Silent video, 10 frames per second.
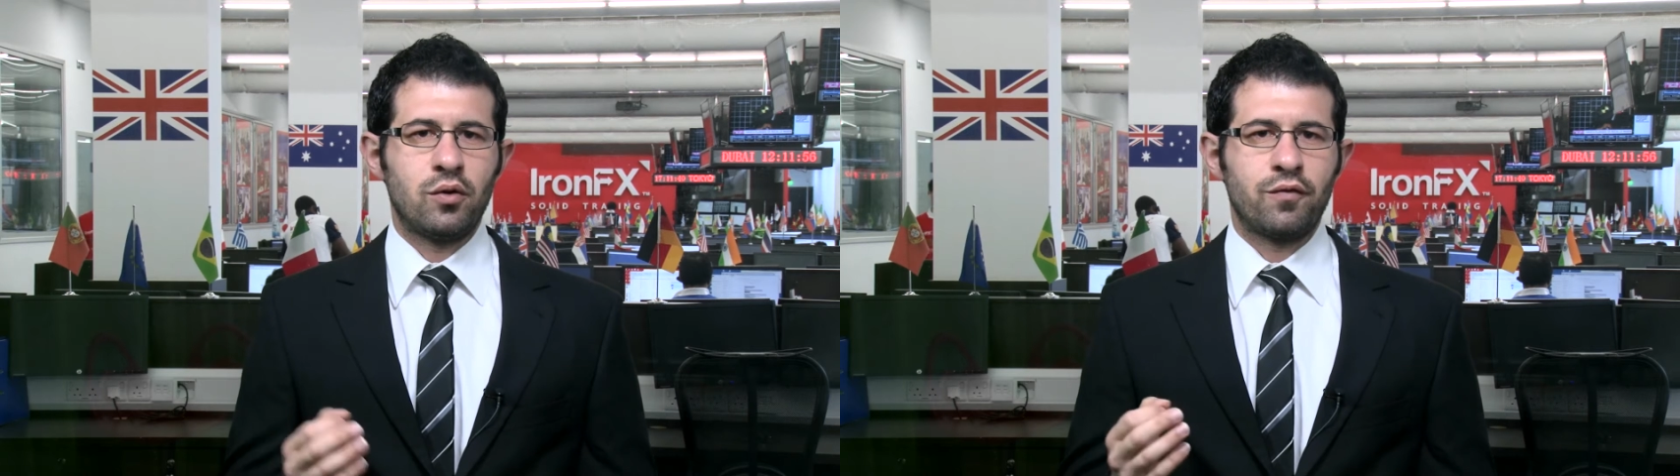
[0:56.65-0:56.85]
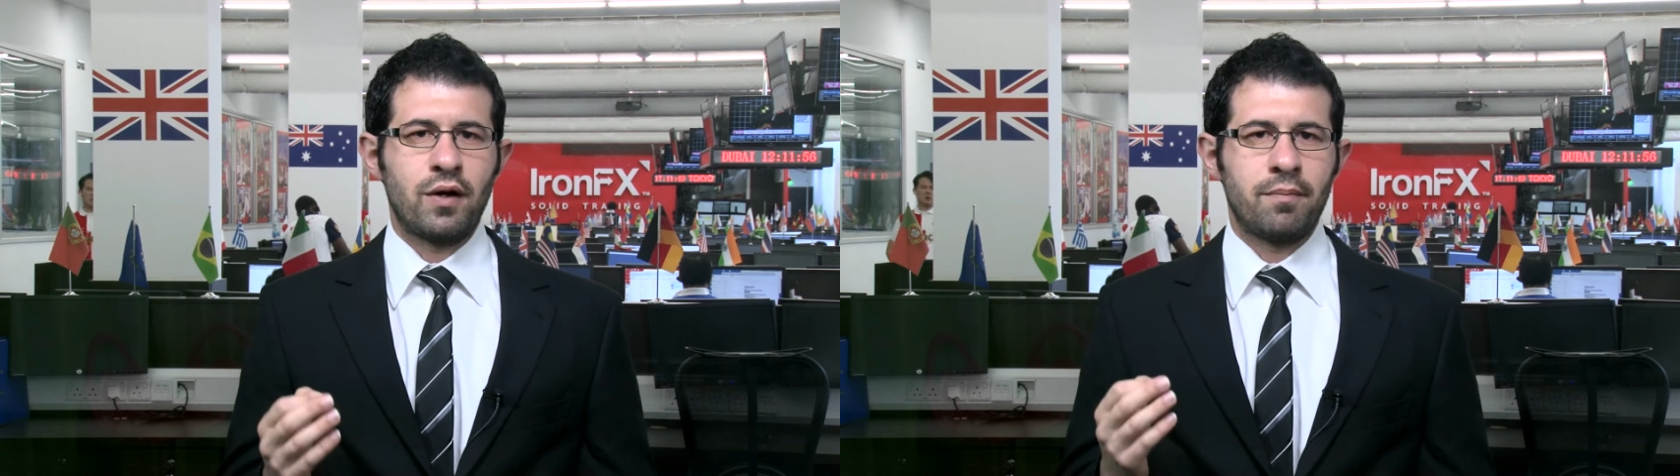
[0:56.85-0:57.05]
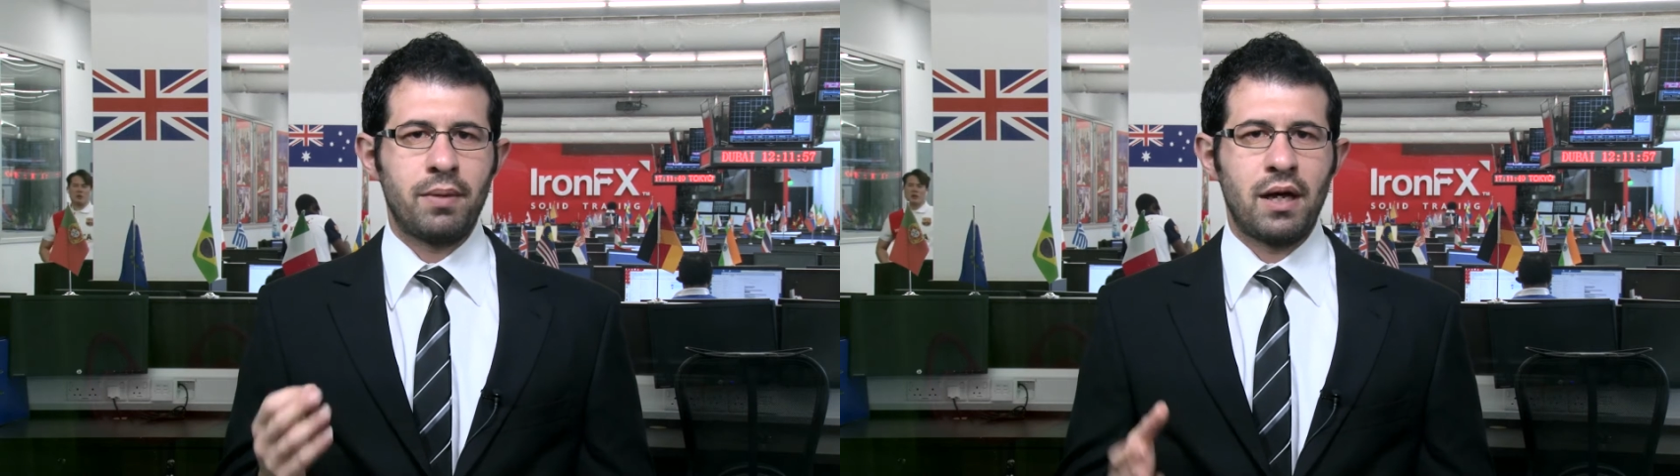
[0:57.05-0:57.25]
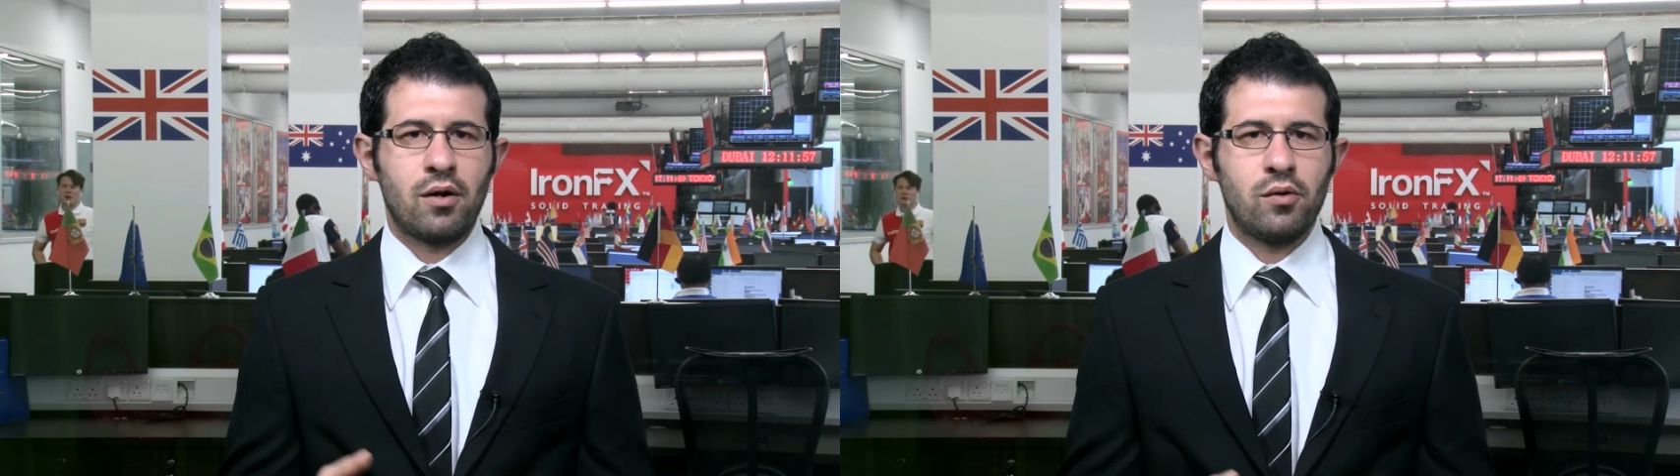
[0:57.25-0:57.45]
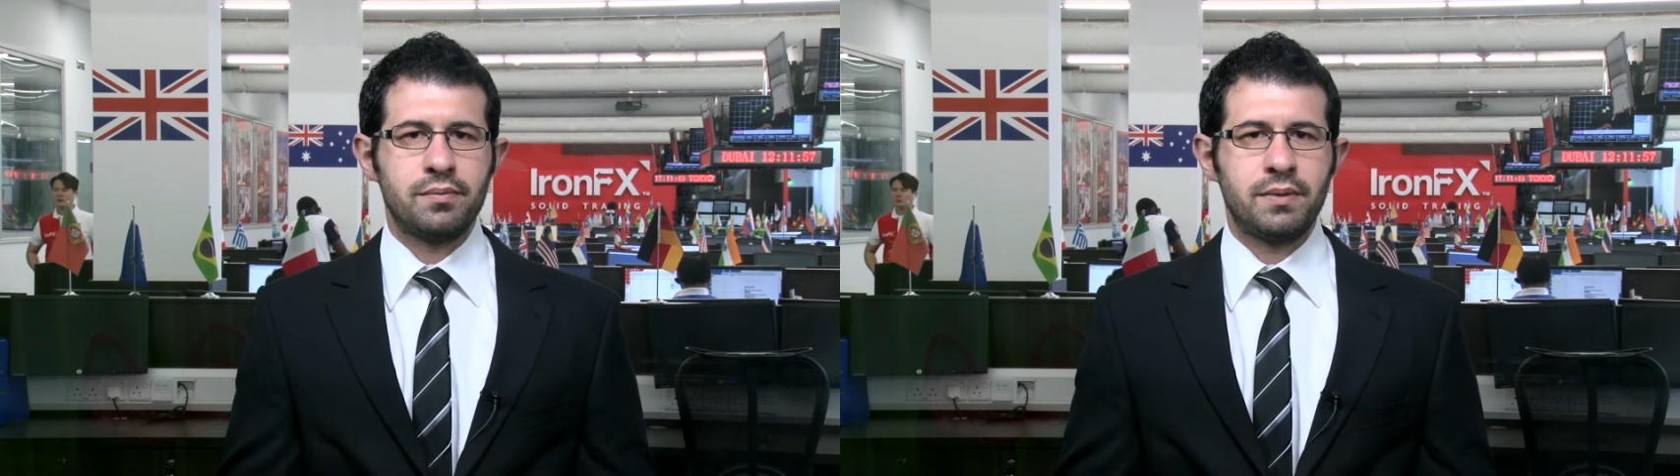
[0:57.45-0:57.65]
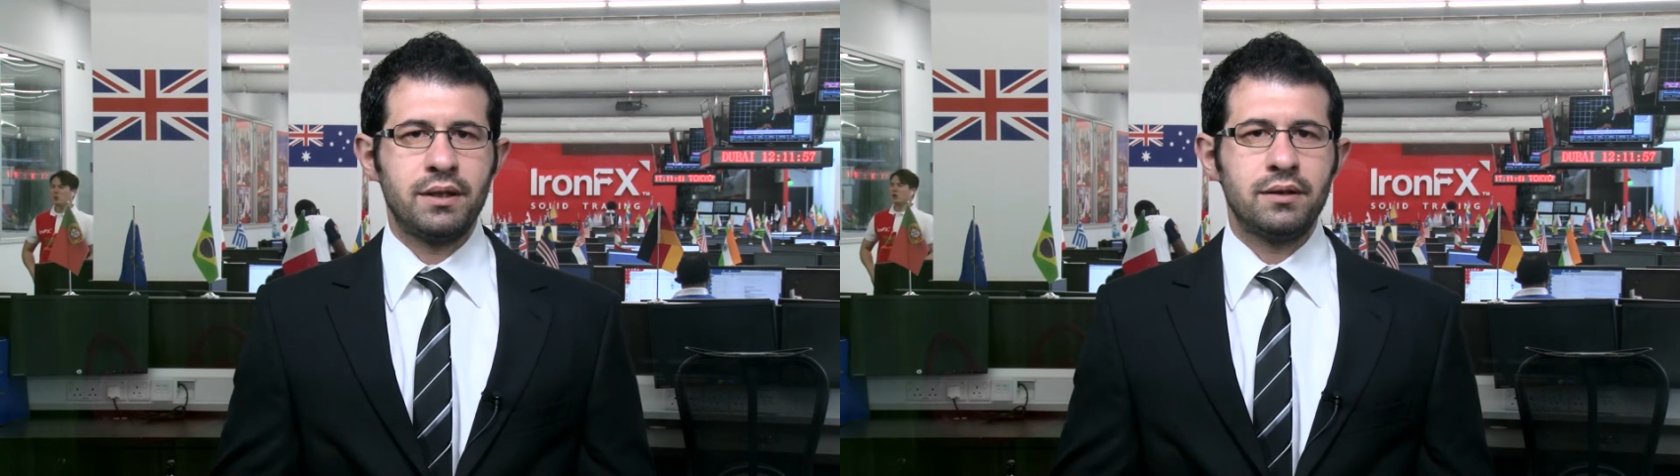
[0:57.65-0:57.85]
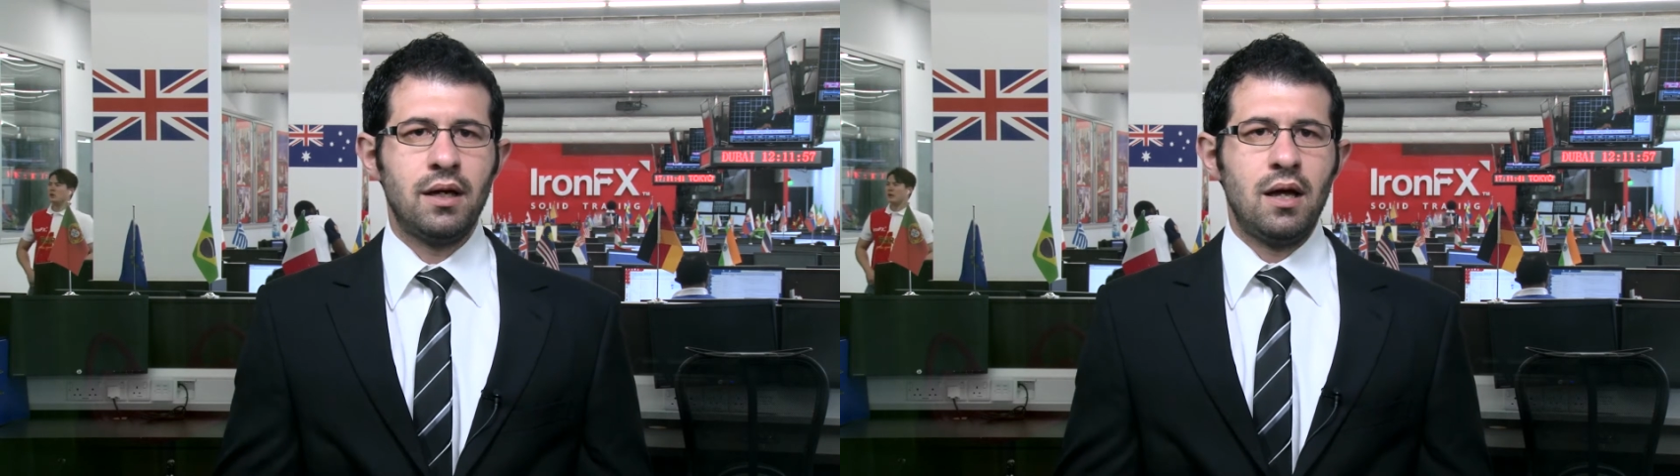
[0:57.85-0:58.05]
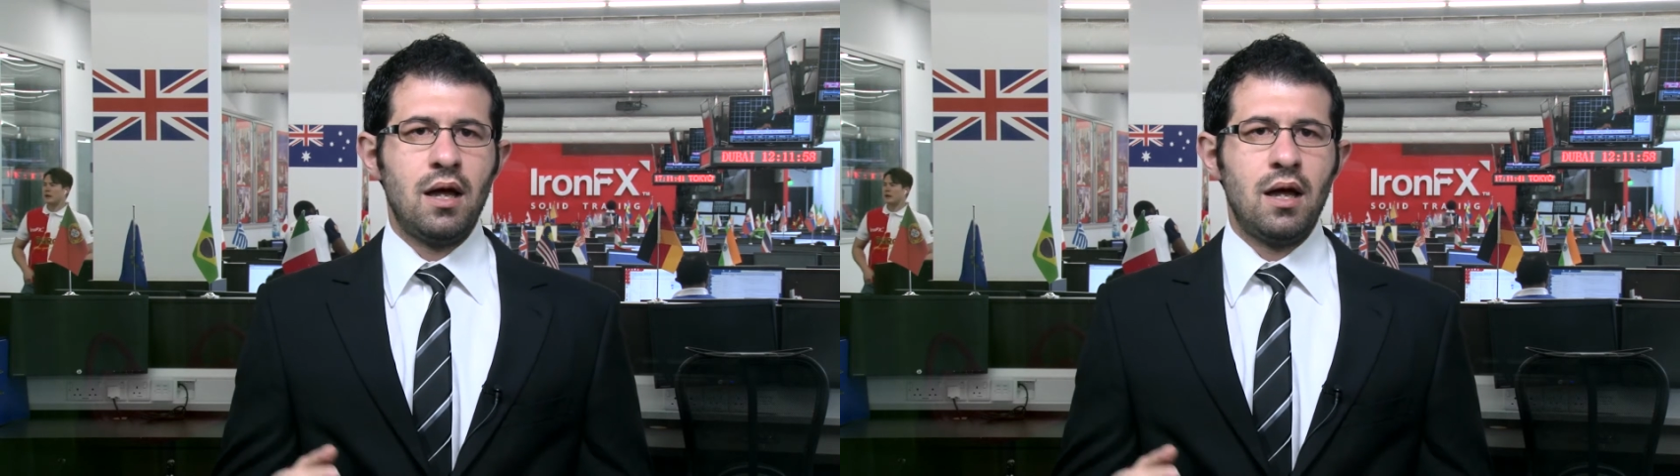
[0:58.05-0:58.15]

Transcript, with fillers: non-farm payrolls print,